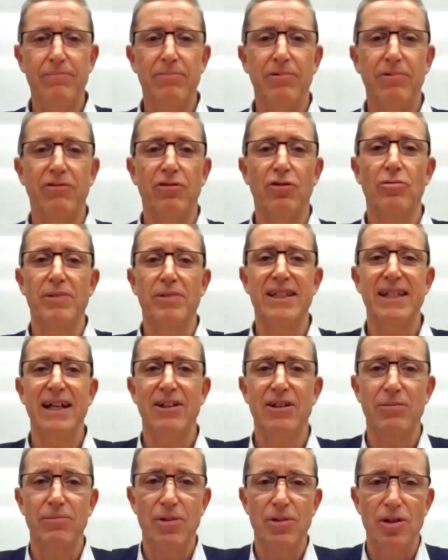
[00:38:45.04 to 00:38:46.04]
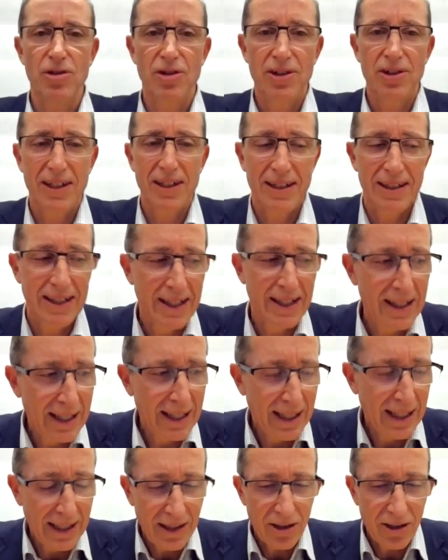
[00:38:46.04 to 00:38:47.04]
performance attribution and
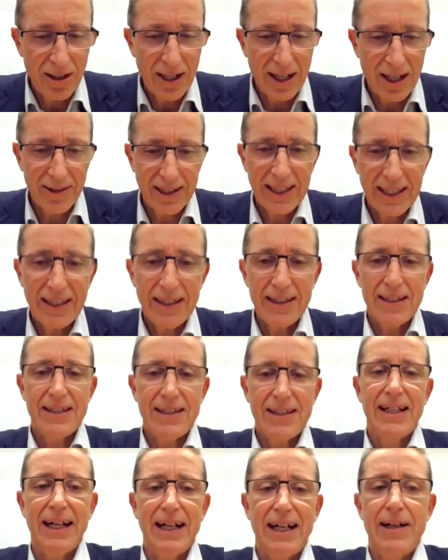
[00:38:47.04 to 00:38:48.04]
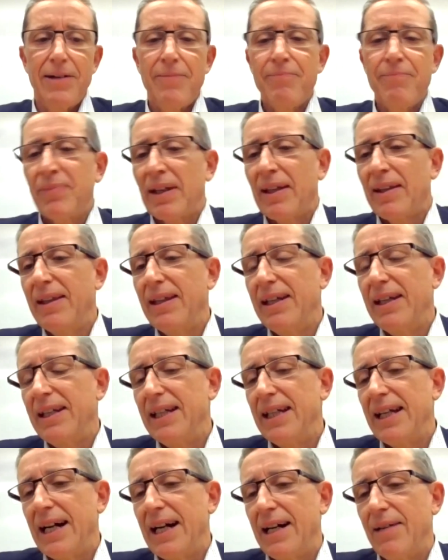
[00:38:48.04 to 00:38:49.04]
showing that
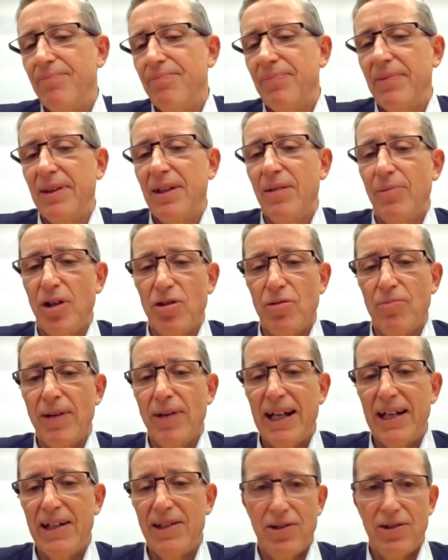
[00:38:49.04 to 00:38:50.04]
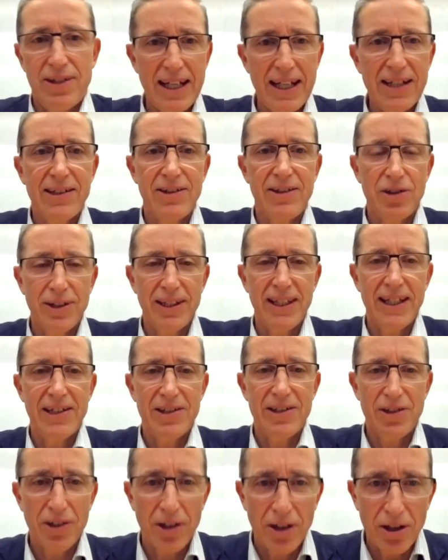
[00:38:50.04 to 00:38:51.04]
the model manager is actually doing
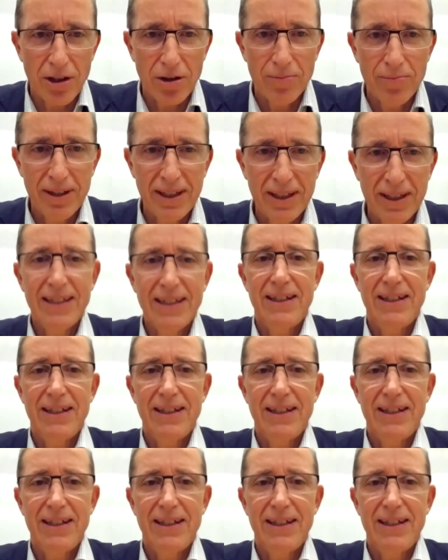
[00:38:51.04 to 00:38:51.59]
their job.